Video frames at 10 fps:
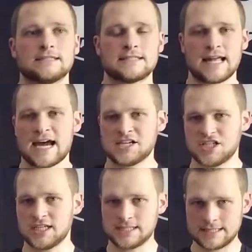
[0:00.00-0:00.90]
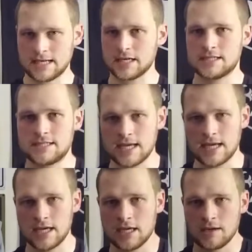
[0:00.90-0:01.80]
/ extended
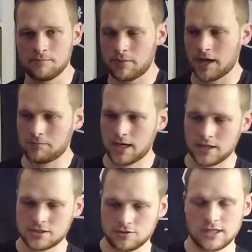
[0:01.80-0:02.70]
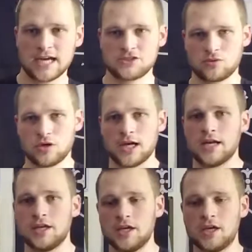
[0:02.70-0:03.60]
stay backpack. So the last one
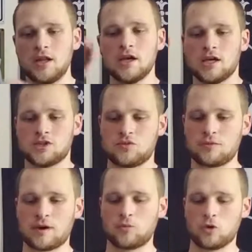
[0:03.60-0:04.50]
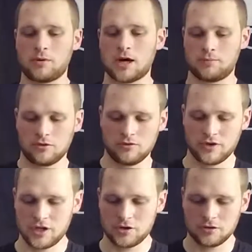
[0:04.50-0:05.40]
I did is one of my more popular
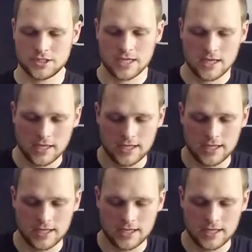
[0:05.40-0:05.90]
videos.